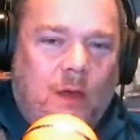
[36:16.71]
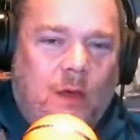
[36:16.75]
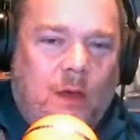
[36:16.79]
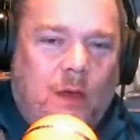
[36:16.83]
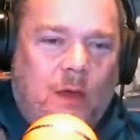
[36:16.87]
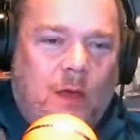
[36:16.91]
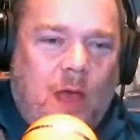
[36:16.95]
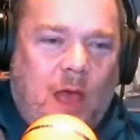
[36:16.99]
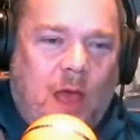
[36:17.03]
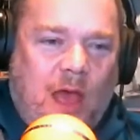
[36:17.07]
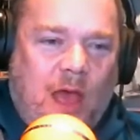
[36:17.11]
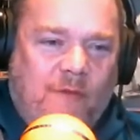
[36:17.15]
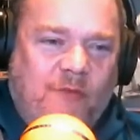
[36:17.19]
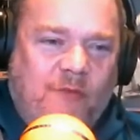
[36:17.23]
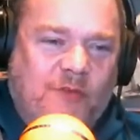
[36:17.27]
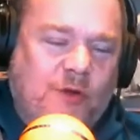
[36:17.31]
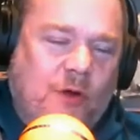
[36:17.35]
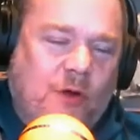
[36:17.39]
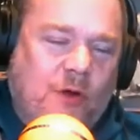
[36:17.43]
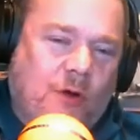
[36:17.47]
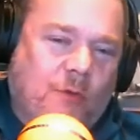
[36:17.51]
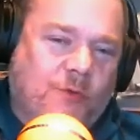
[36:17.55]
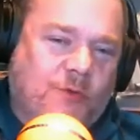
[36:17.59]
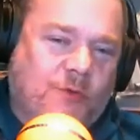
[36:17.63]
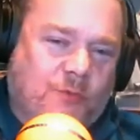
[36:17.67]

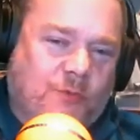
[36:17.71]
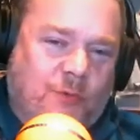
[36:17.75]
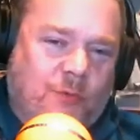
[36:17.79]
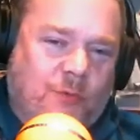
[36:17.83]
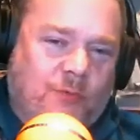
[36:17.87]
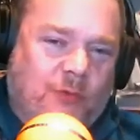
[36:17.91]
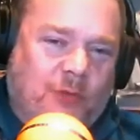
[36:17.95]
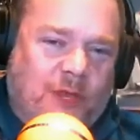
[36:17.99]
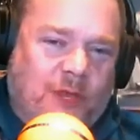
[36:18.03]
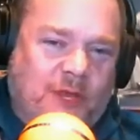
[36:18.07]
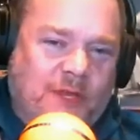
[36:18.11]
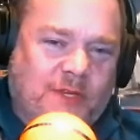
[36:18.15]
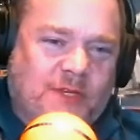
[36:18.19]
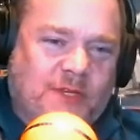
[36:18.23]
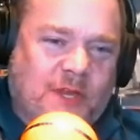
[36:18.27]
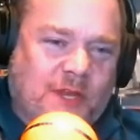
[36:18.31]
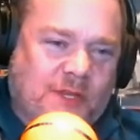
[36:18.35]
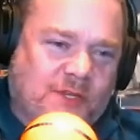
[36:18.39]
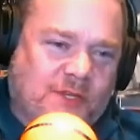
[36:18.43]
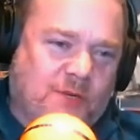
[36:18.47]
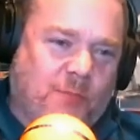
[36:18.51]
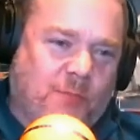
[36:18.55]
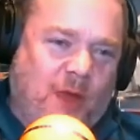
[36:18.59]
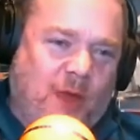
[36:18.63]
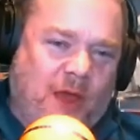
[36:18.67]
Avatar was re-released and
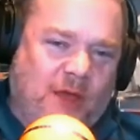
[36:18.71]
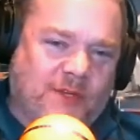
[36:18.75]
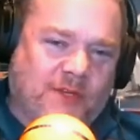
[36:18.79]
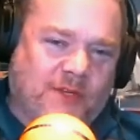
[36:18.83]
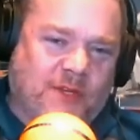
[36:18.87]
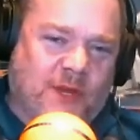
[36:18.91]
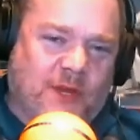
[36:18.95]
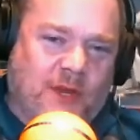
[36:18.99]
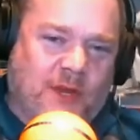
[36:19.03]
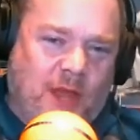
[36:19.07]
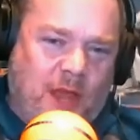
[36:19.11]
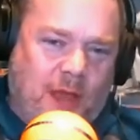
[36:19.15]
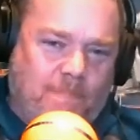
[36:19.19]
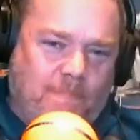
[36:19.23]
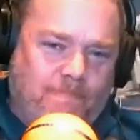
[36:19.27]
surpassed Endgame.